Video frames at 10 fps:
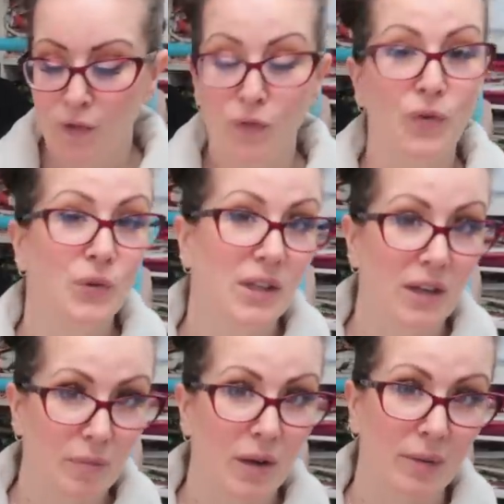for
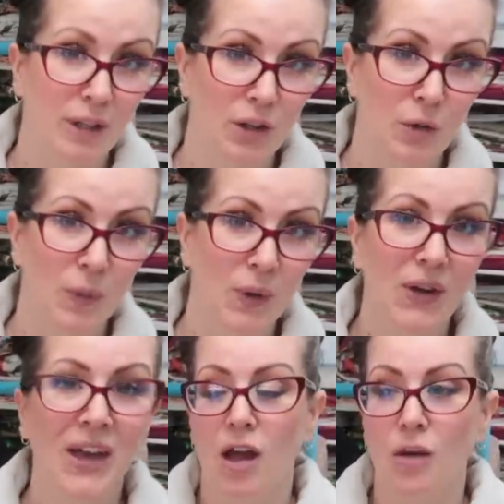the upcoming lookbook.
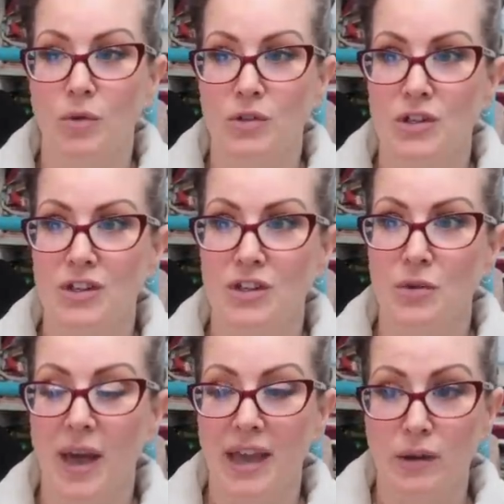I want to
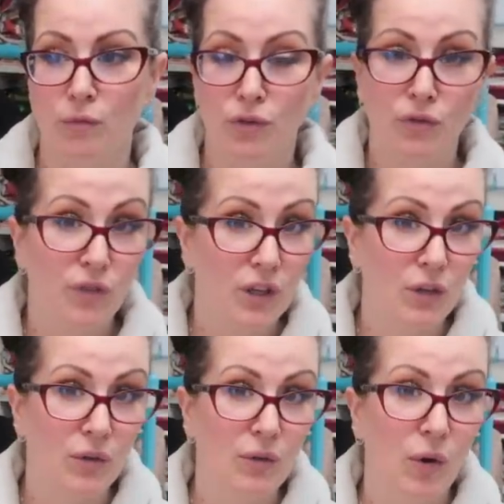do a
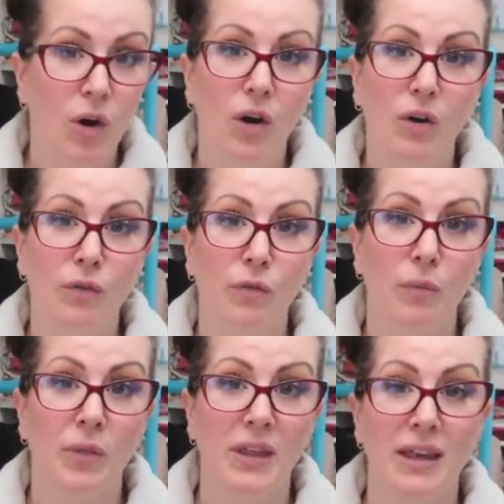review of
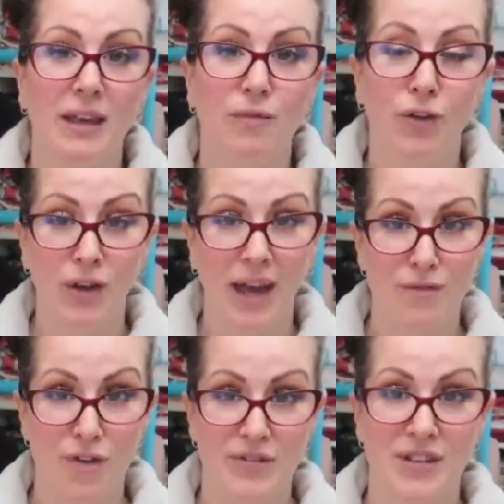the Vogue
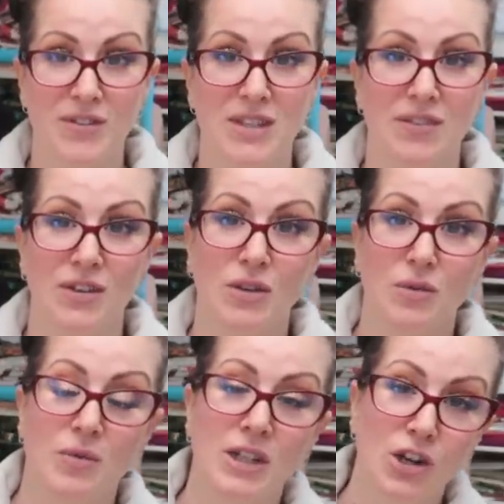
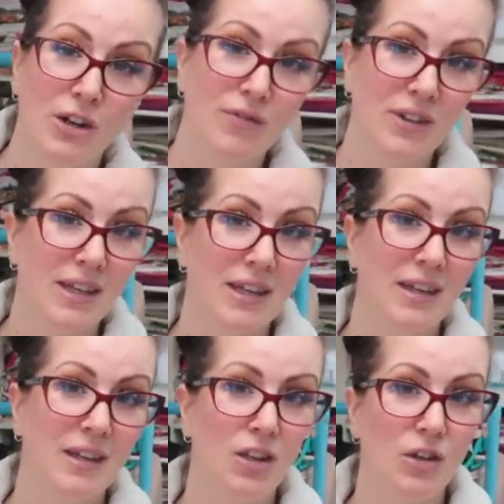8577, which
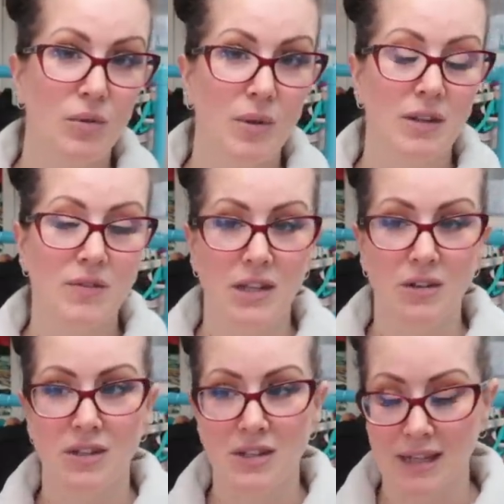hopefully you will have
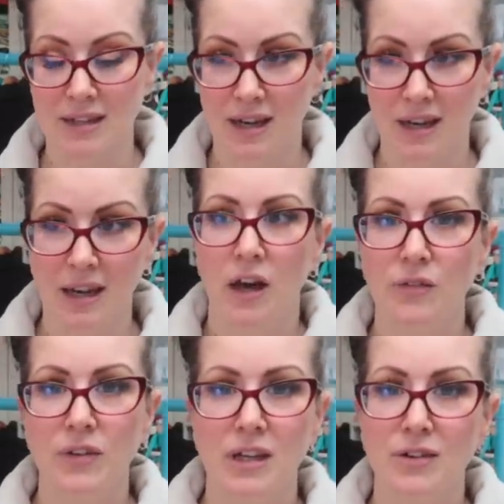seen on Saturday.
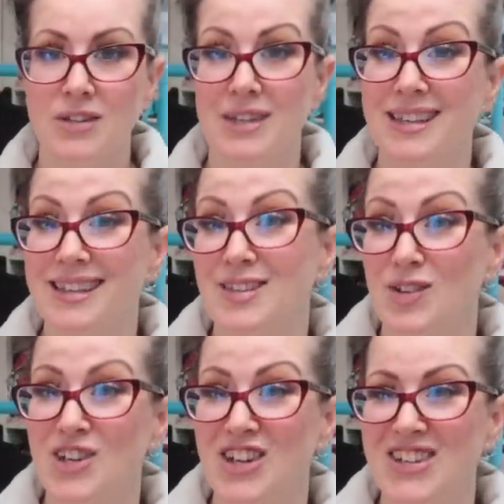Hopefully you're seeing this
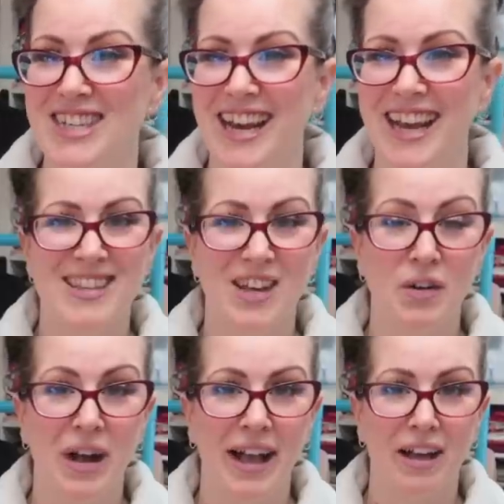on Tuesday.
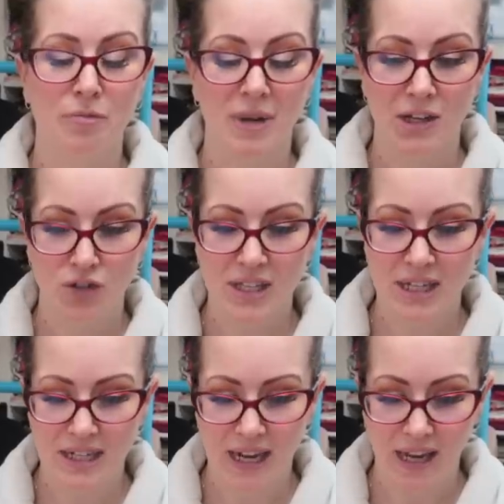So I have my dress
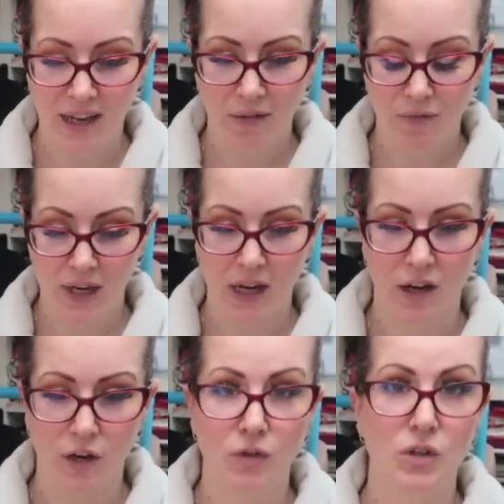in a day
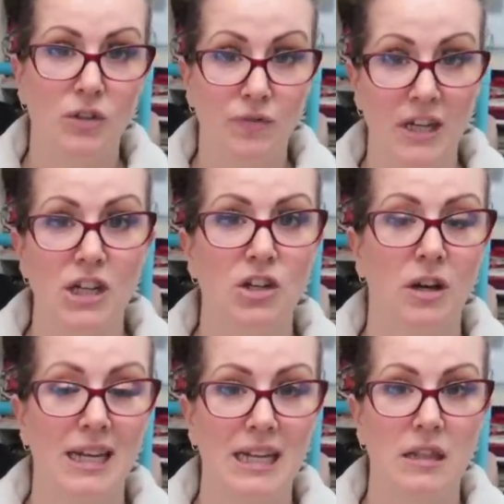video to finish
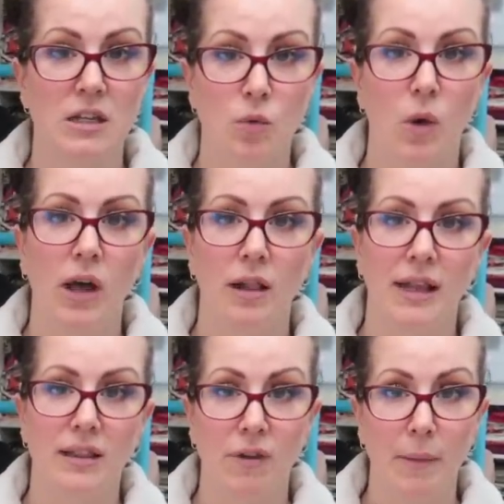and I need the twirl
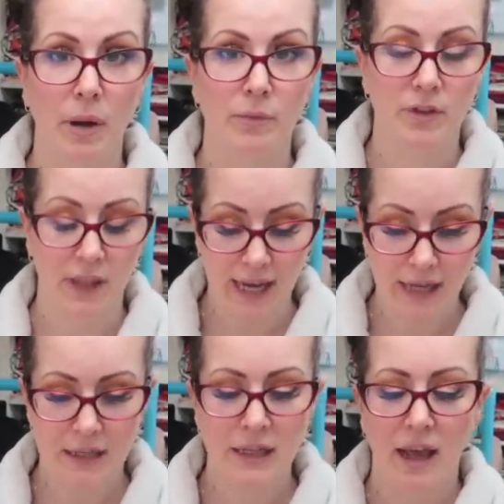and the wrap up for
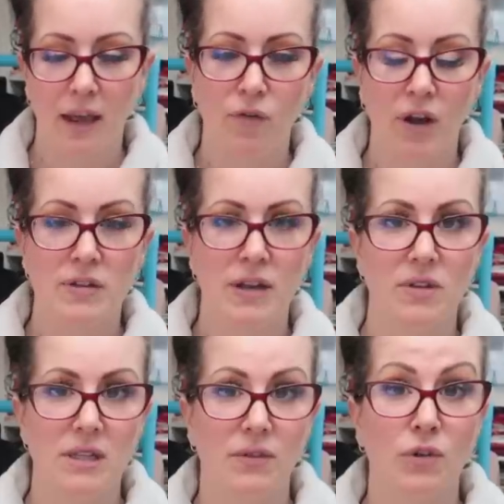that. The
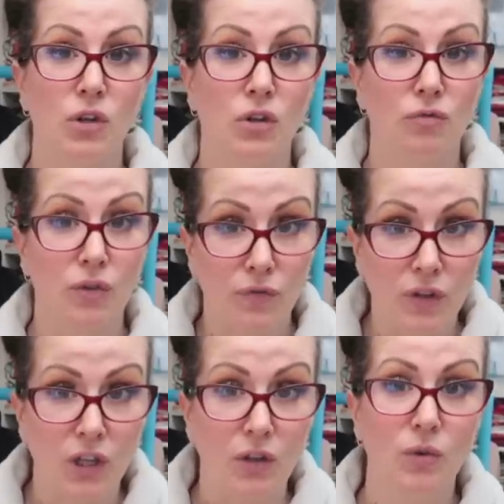8577
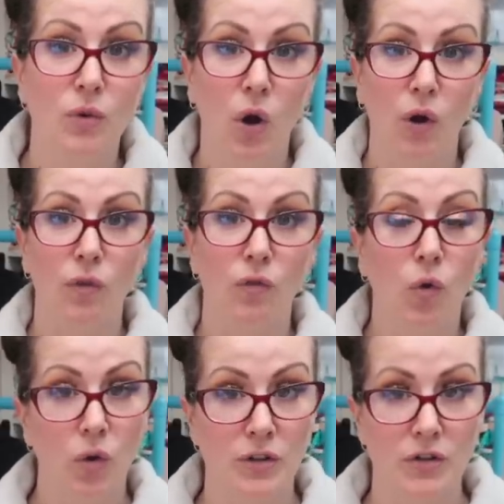review of
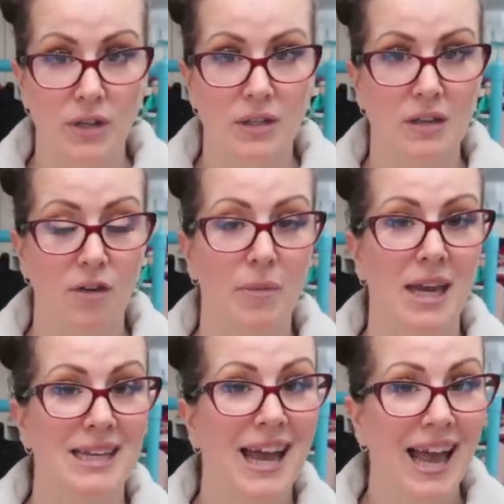all of the dresses I've
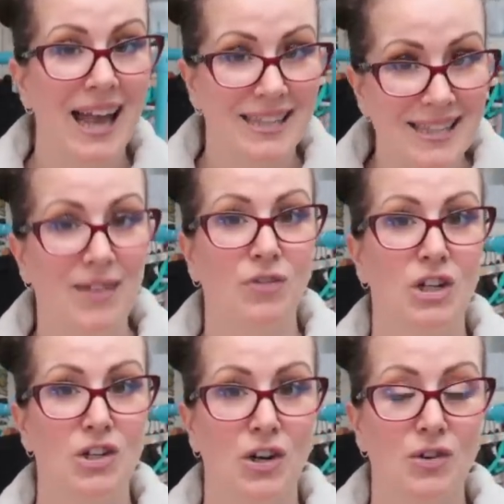made, 7
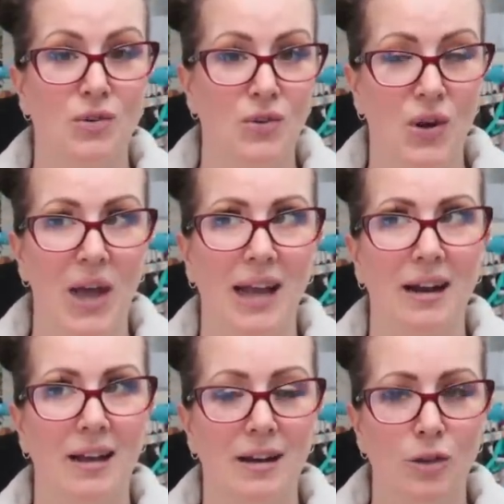in total, not
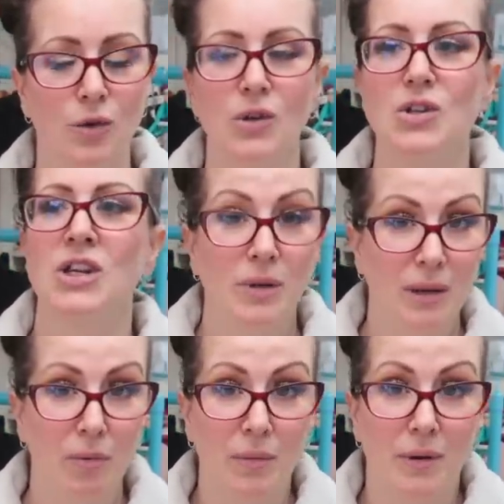8 like I thought, but
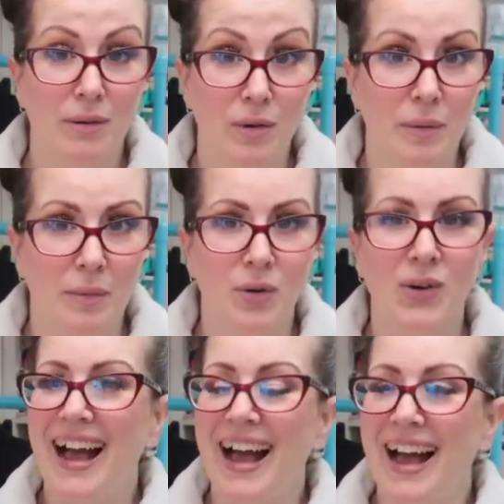there probably will be
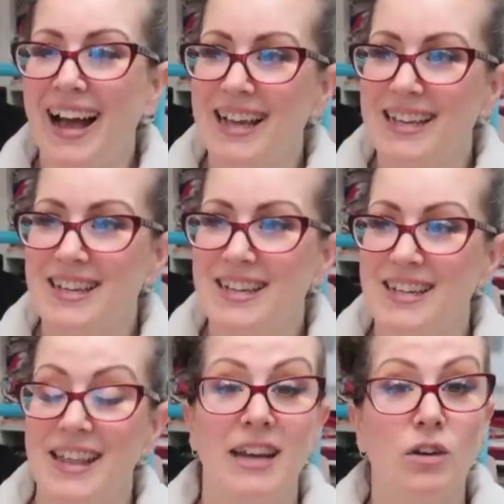more. And
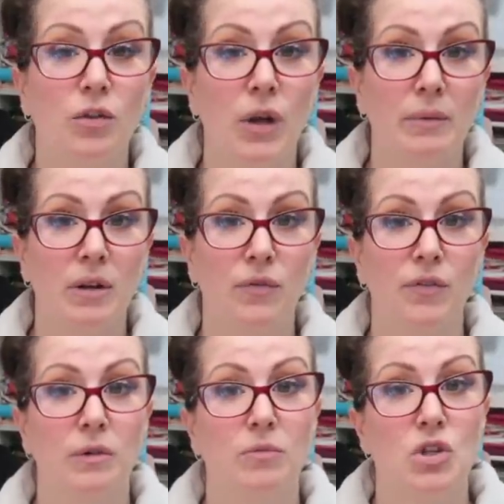then I'm going to
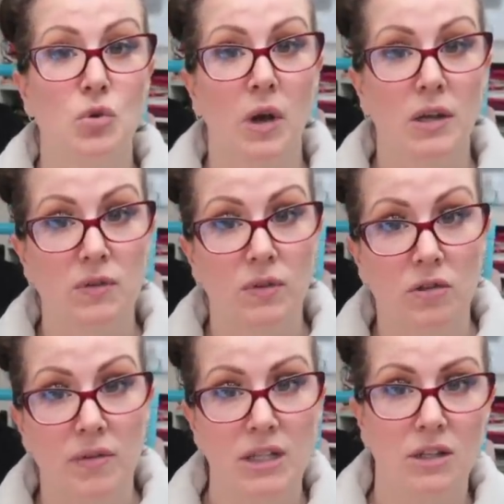film the twirls for
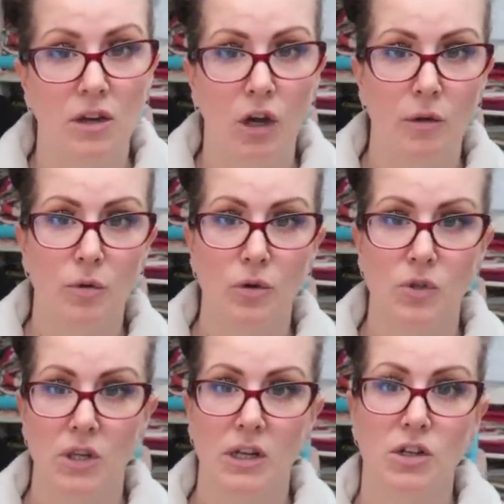the rest of the Cobra
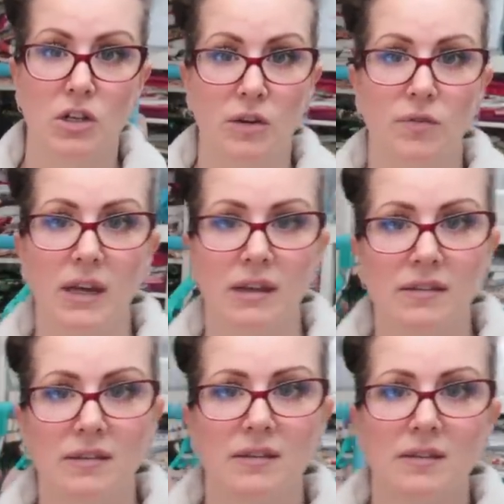Corsage stuff,
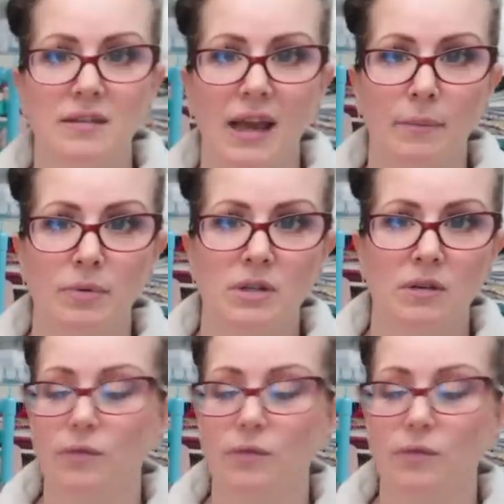except